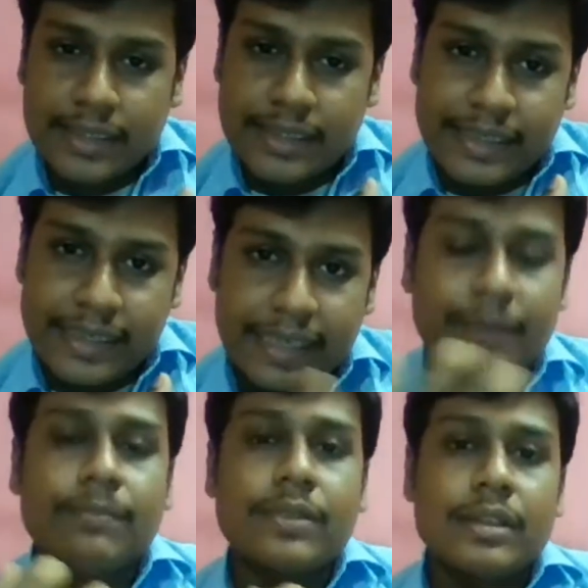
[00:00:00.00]

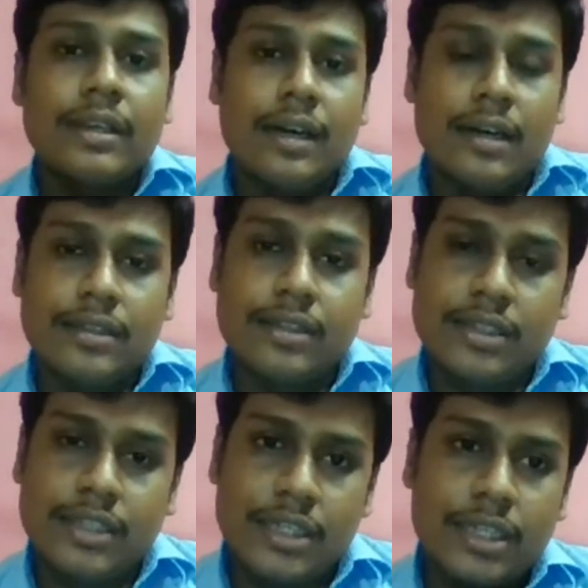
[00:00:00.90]
creams are
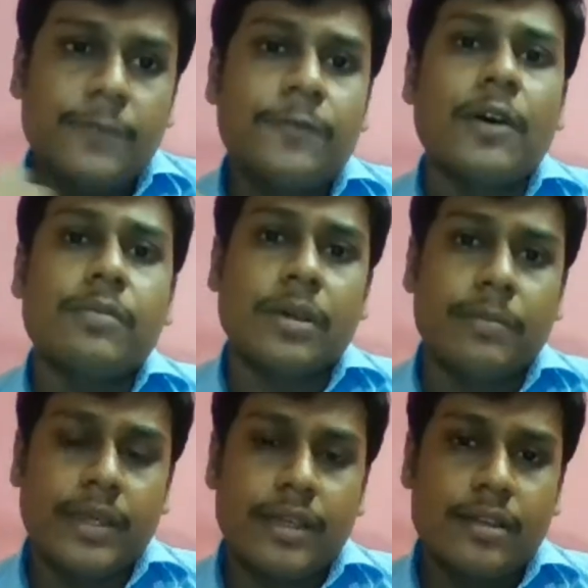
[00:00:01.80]
churned from the
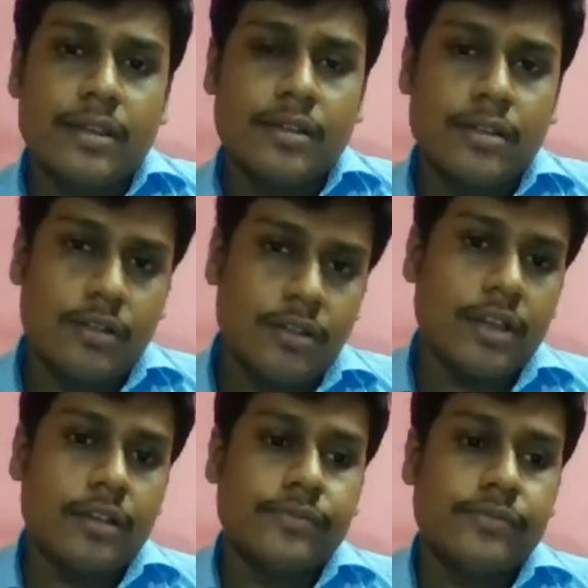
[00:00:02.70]
milk. Okay.